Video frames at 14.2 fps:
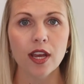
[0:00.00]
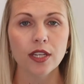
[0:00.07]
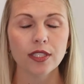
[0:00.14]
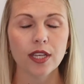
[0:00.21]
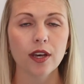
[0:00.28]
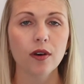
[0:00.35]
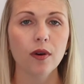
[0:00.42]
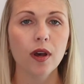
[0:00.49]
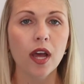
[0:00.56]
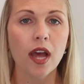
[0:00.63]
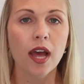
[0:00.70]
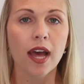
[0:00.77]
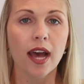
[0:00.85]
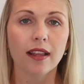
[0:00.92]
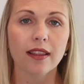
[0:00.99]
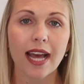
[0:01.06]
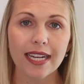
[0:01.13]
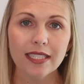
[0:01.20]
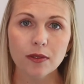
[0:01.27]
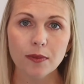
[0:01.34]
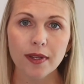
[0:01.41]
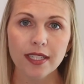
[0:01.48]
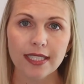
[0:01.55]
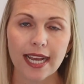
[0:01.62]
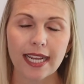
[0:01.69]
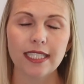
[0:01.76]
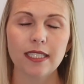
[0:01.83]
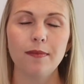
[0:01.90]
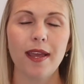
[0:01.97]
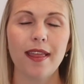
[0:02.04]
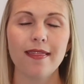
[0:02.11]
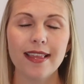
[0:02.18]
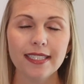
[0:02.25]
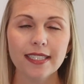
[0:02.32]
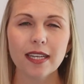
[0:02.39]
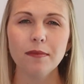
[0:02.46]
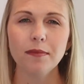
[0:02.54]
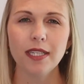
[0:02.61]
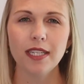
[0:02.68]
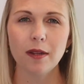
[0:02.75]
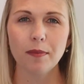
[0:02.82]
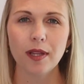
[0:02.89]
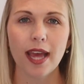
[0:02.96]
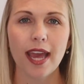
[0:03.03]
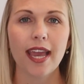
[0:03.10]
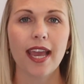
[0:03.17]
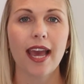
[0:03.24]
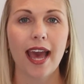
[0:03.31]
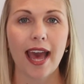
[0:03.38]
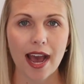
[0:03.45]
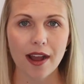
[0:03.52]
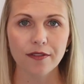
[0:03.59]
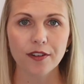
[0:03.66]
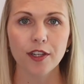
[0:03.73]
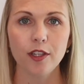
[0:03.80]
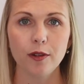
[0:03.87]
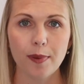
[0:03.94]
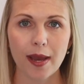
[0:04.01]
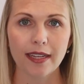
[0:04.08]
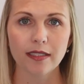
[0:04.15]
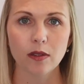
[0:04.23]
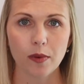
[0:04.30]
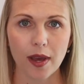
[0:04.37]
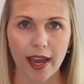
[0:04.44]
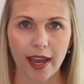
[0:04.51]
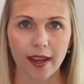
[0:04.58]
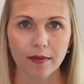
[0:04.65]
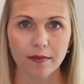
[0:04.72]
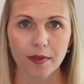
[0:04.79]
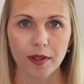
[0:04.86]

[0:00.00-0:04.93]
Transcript: So a last will and testament, this comes into play after you pass away.